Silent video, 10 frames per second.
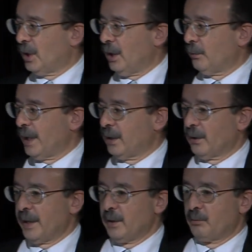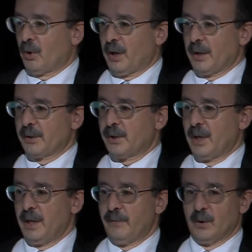unregulated products
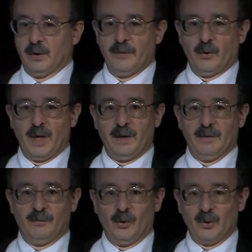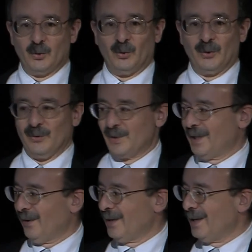can even deliver a virtual
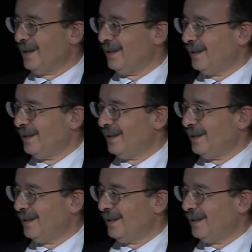utility